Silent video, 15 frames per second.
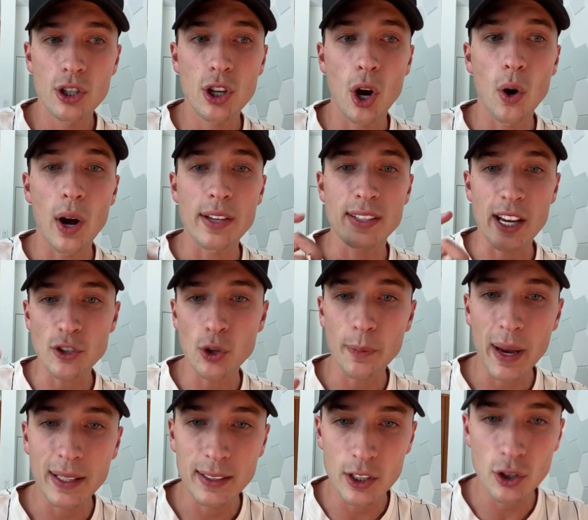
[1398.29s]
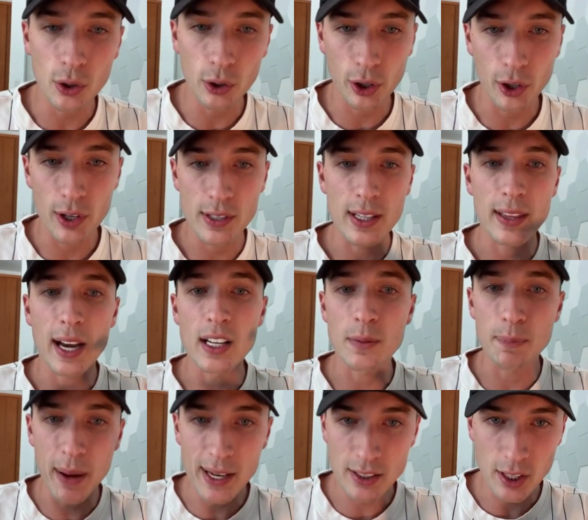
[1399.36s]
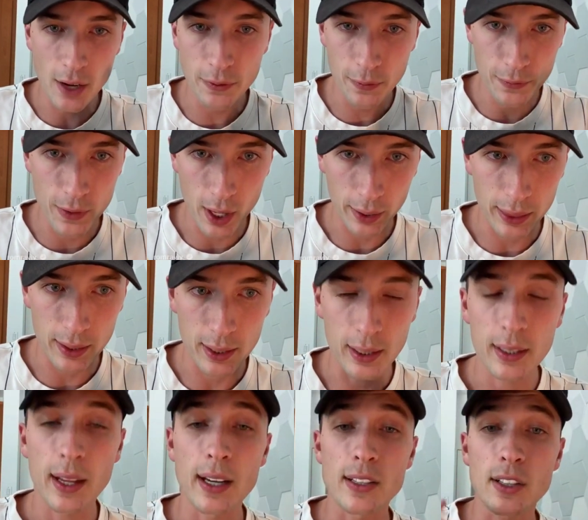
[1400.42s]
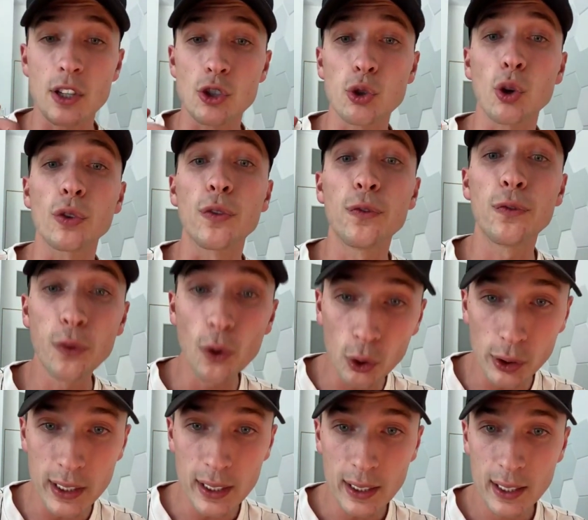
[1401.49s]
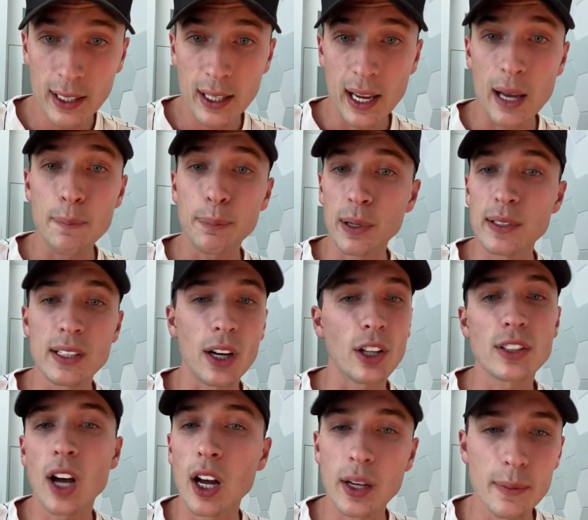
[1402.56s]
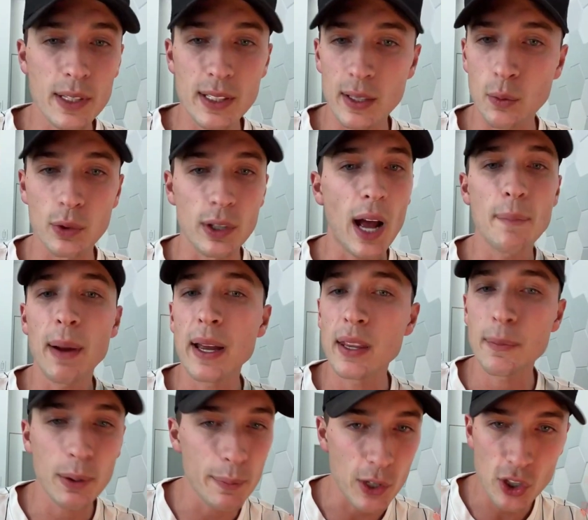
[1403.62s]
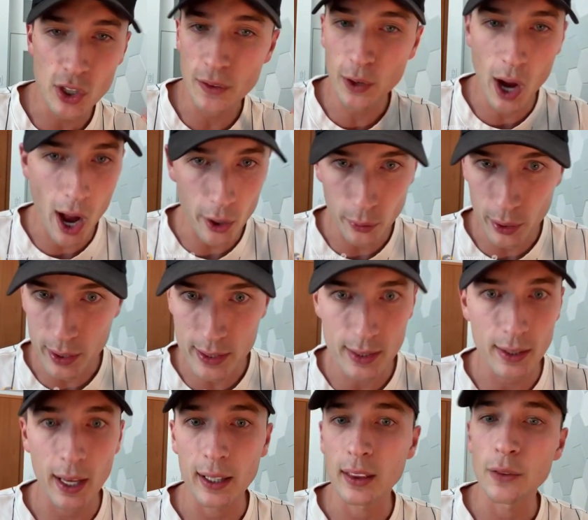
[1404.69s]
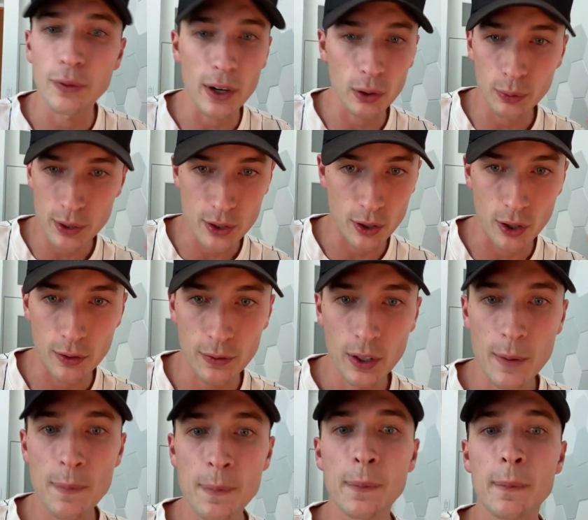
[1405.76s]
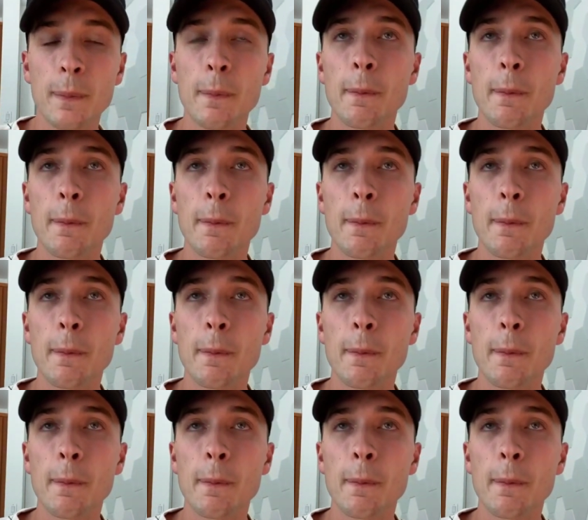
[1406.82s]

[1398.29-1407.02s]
So a central bank digital currency that is based off of nothing, that is controlled fully and printed autonomously, not by the permission of Congress like the Federal Reserve,